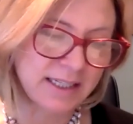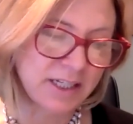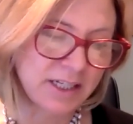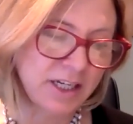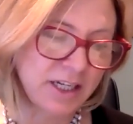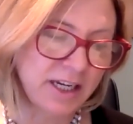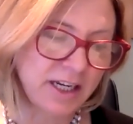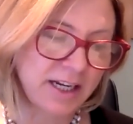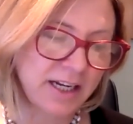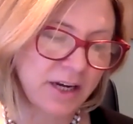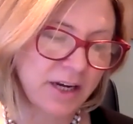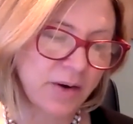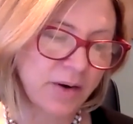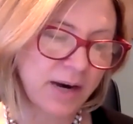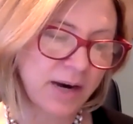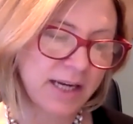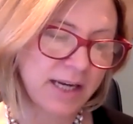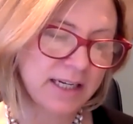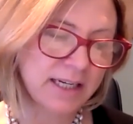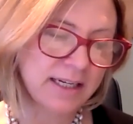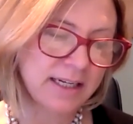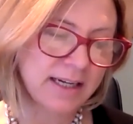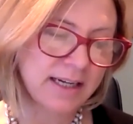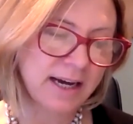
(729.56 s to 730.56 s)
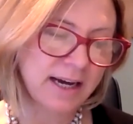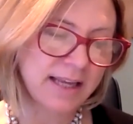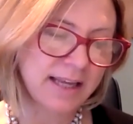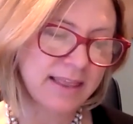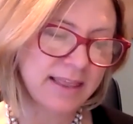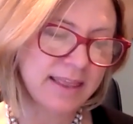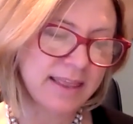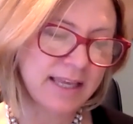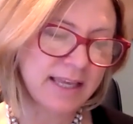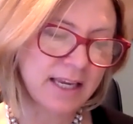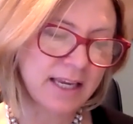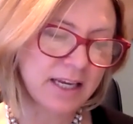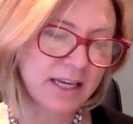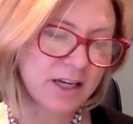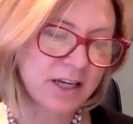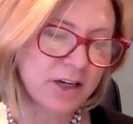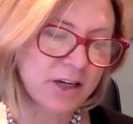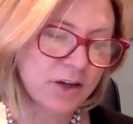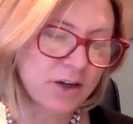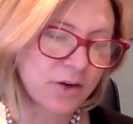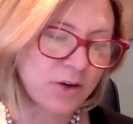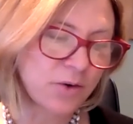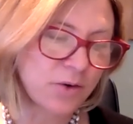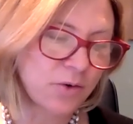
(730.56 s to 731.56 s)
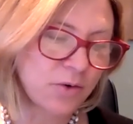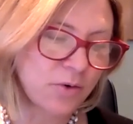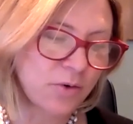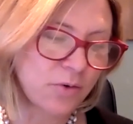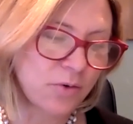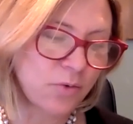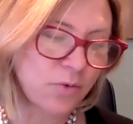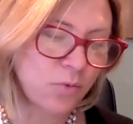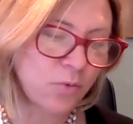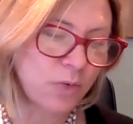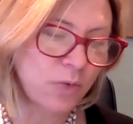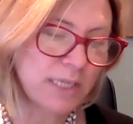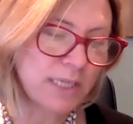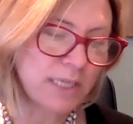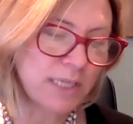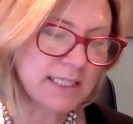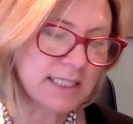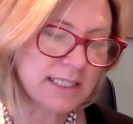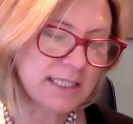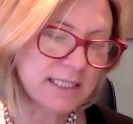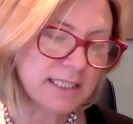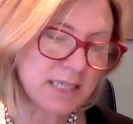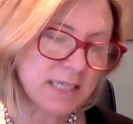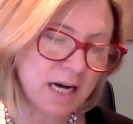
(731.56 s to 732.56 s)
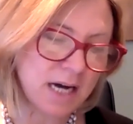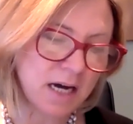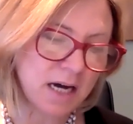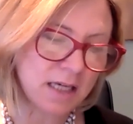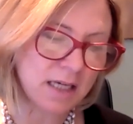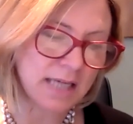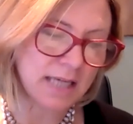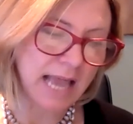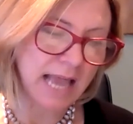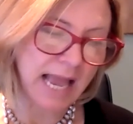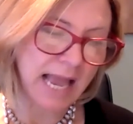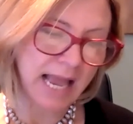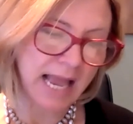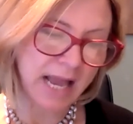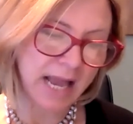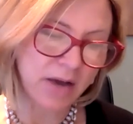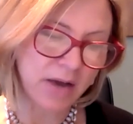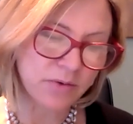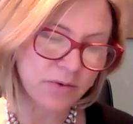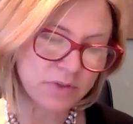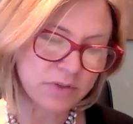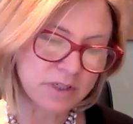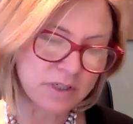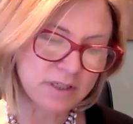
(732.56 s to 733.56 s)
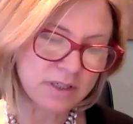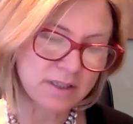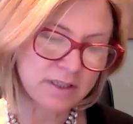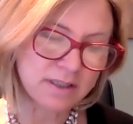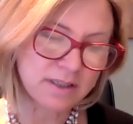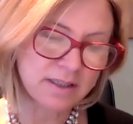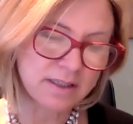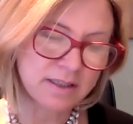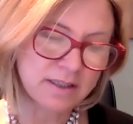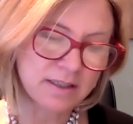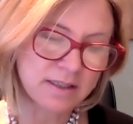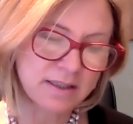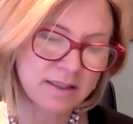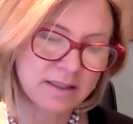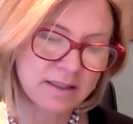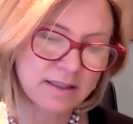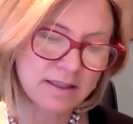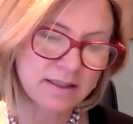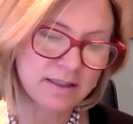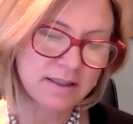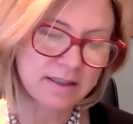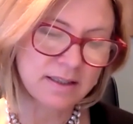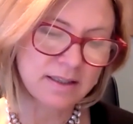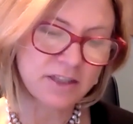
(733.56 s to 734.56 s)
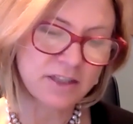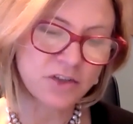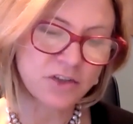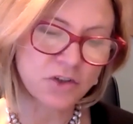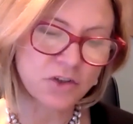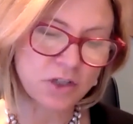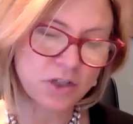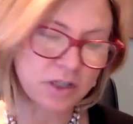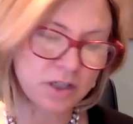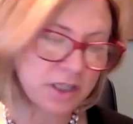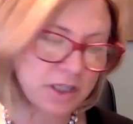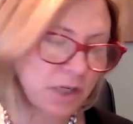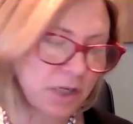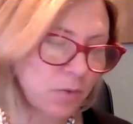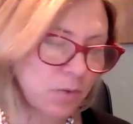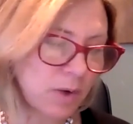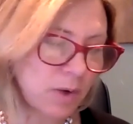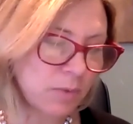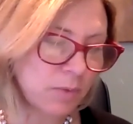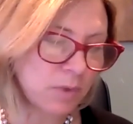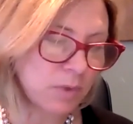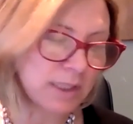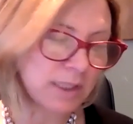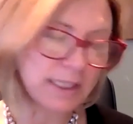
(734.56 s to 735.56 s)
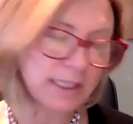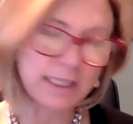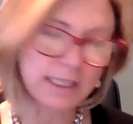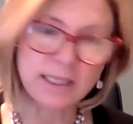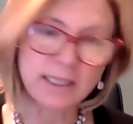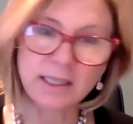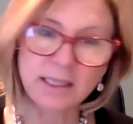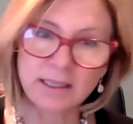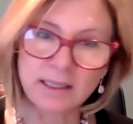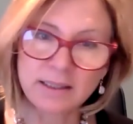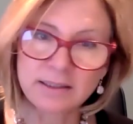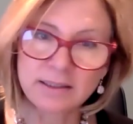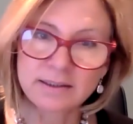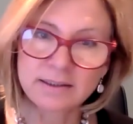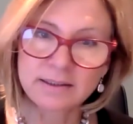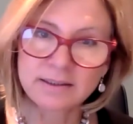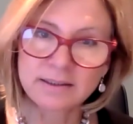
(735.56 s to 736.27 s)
You know, I think we start out this journey when we're little,